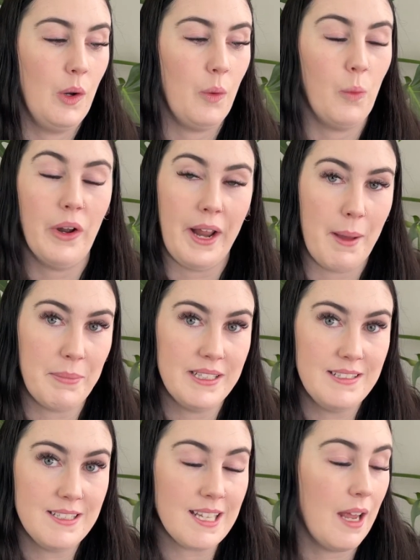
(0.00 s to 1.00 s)
what
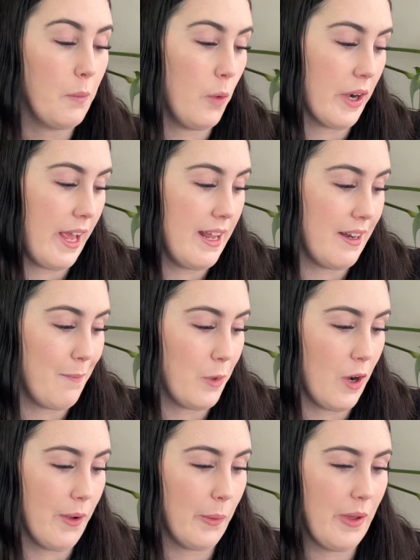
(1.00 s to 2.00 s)
happens and what I end up
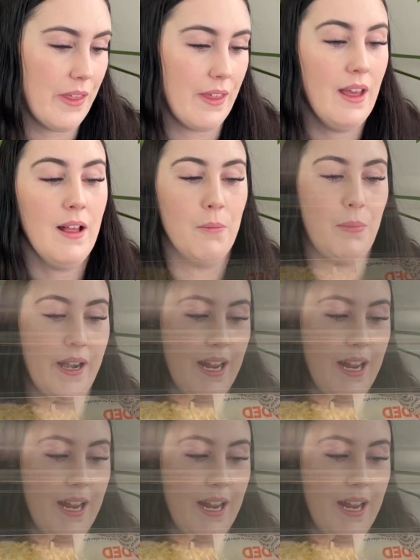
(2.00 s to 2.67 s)
going with. But